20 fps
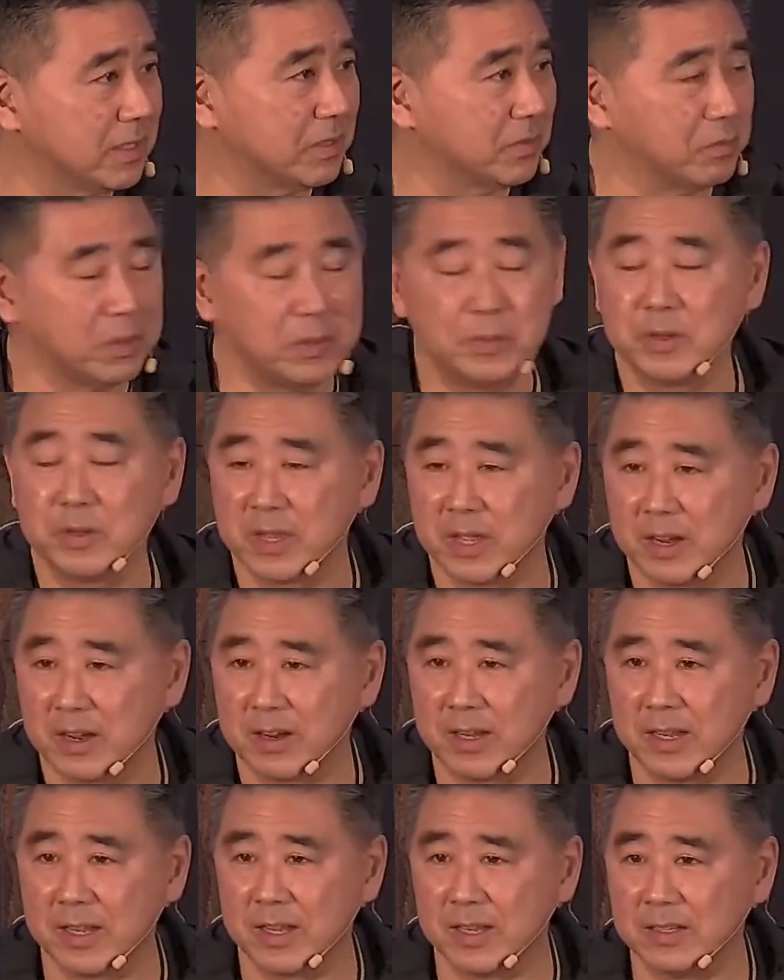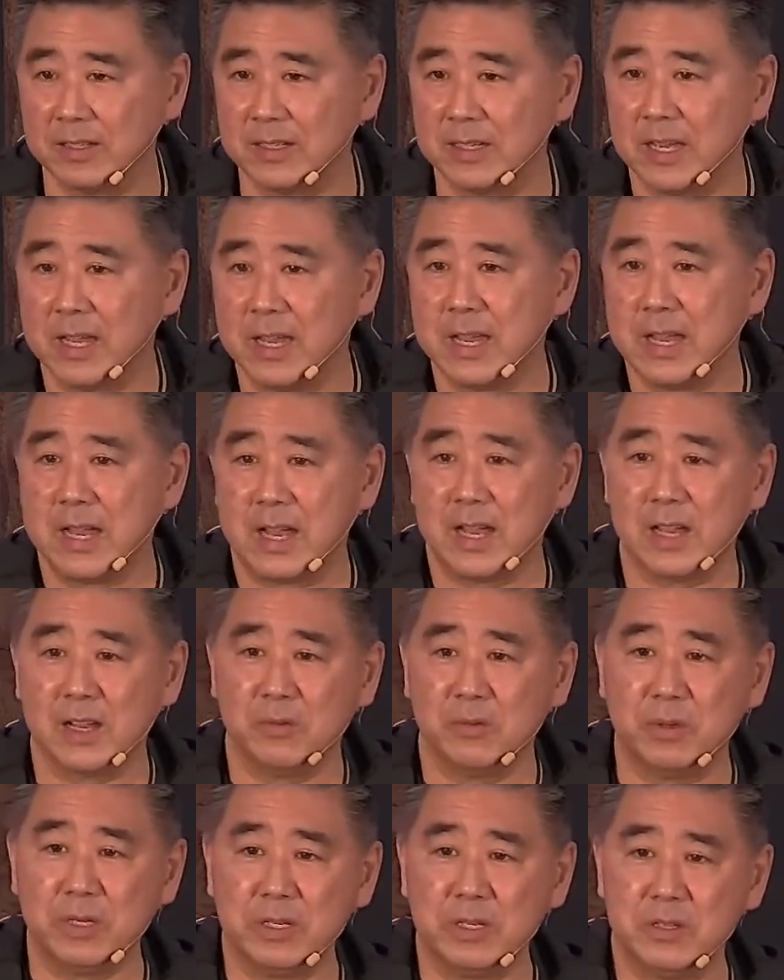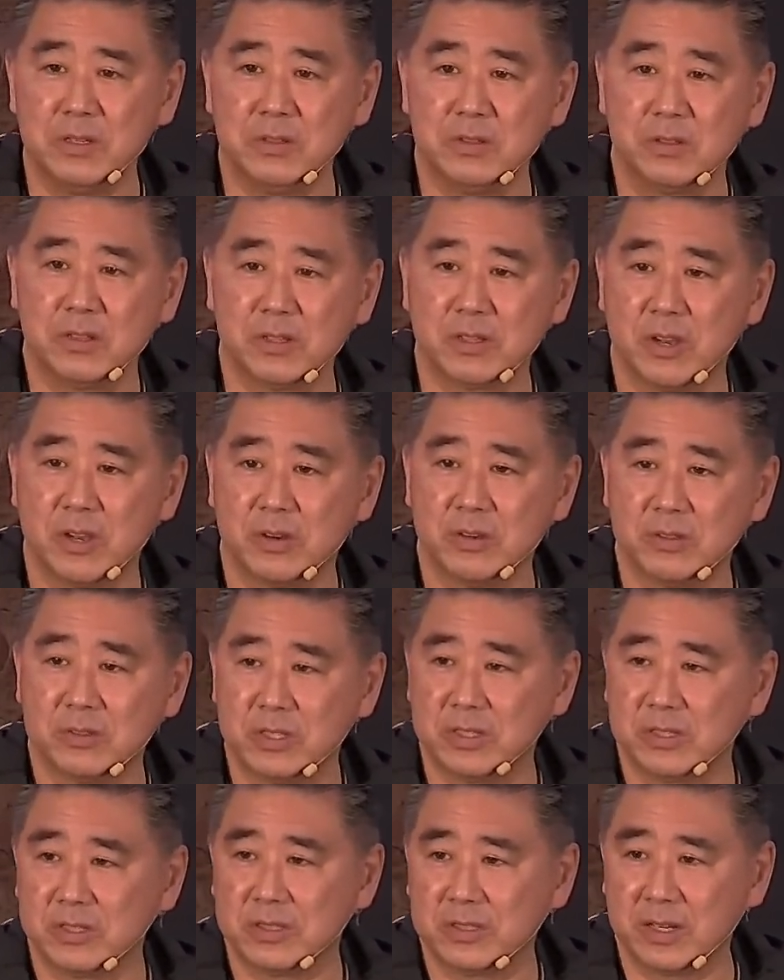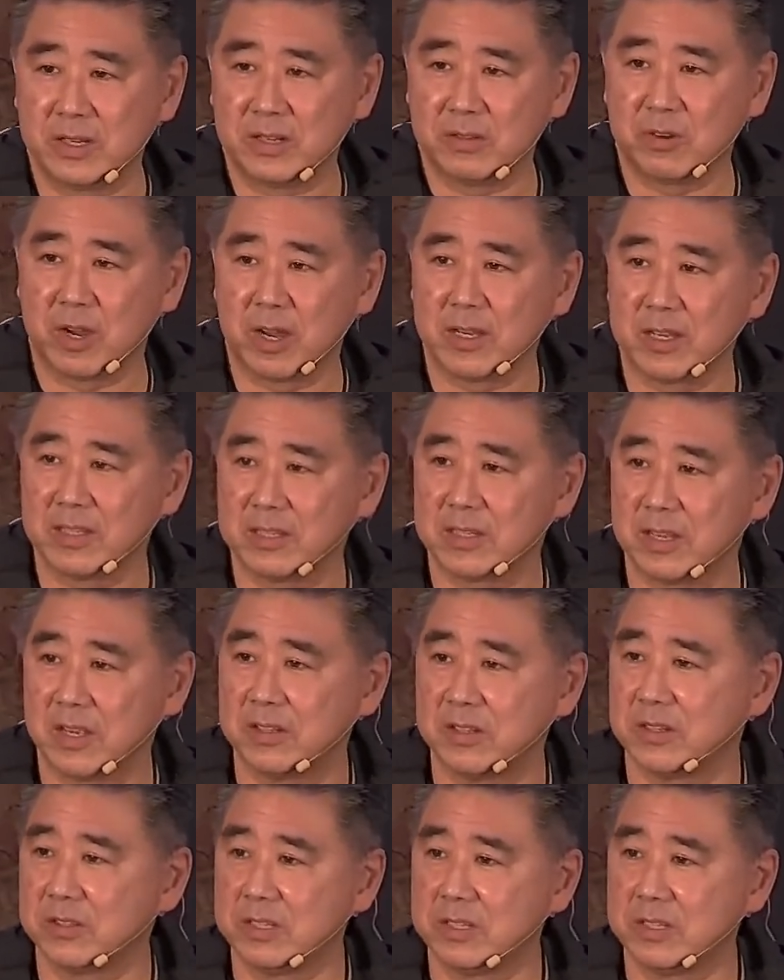And we were there, and we knew the coach, Rocky Seto.